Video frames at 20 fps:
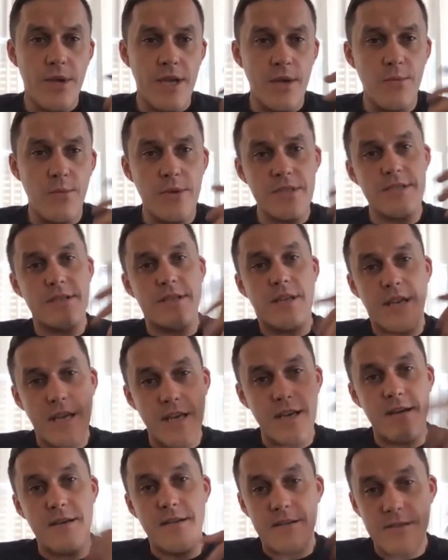was
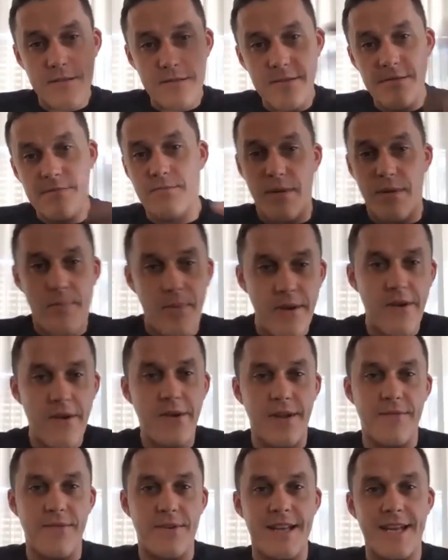
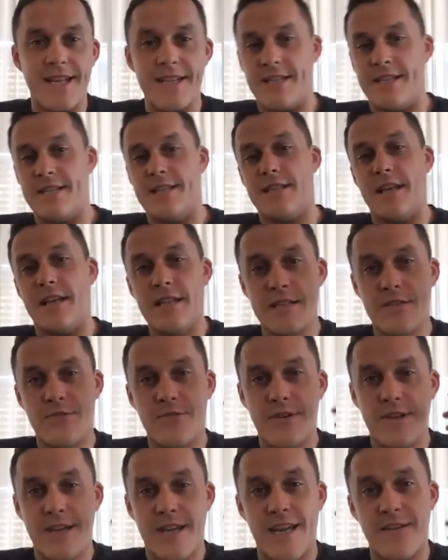preparing for that
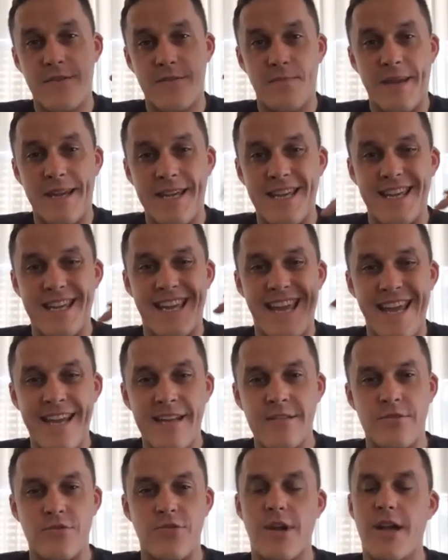and kind of making
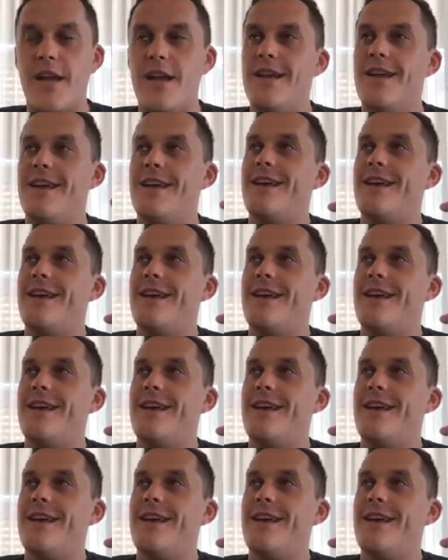extra